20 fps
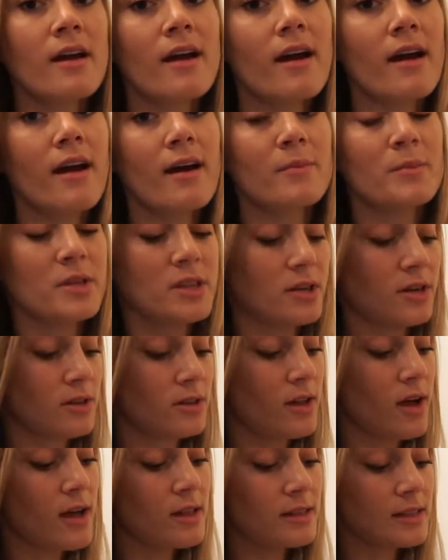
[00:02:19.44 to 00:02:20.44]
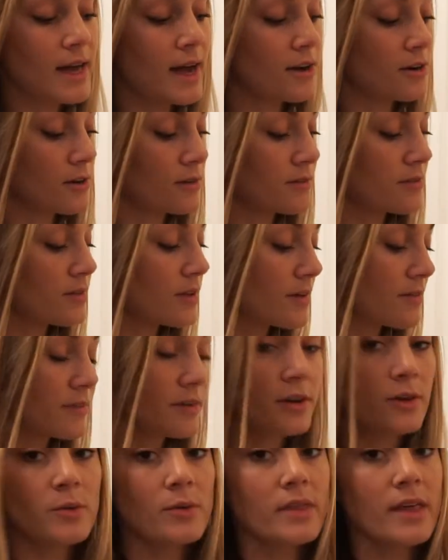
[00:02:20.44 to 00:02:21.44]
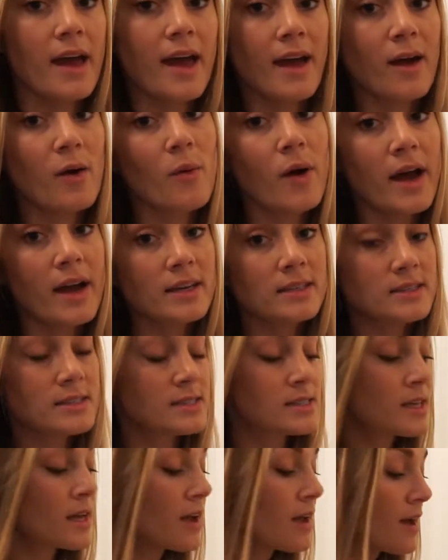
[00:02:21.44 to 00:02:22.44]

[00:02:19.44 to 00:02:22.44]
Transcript: but they're a lot lighter and fluffier with the egg whites.